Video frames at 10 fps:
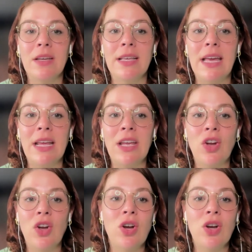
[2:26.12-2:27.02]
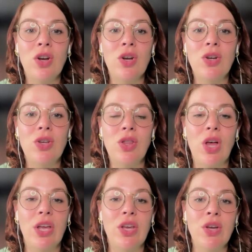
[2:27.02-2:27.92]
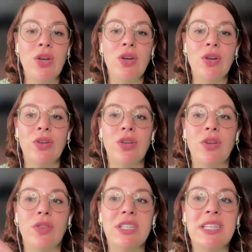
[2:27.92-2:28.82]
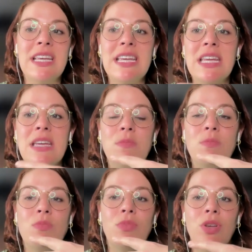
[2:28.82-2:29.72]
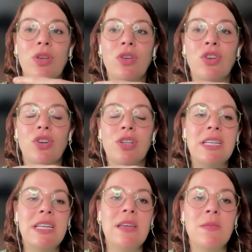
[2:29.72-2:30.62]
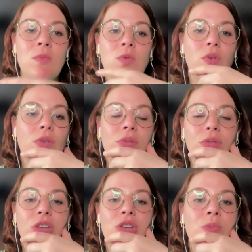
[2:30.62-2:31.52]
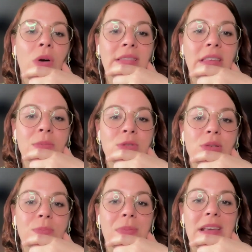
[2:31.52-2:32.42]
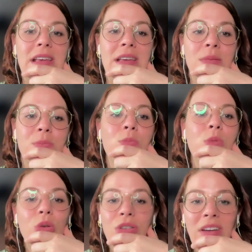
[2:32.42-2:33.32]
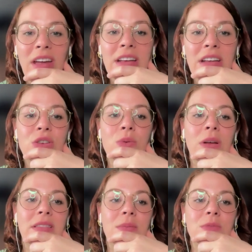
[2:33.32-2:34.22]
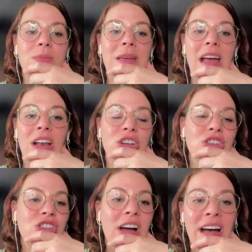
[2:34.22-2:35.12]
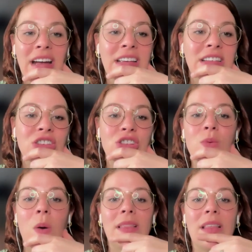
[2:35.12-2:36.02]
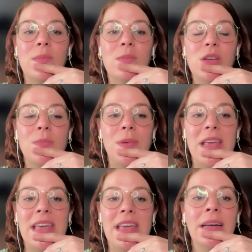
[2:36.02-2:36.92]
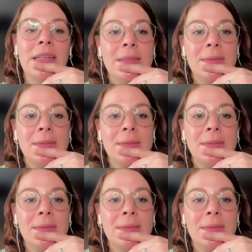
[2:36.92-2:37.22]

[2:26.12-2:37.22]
Getting her like, the team, your team, you want them to be motivated, you want them to be energized, you want them to be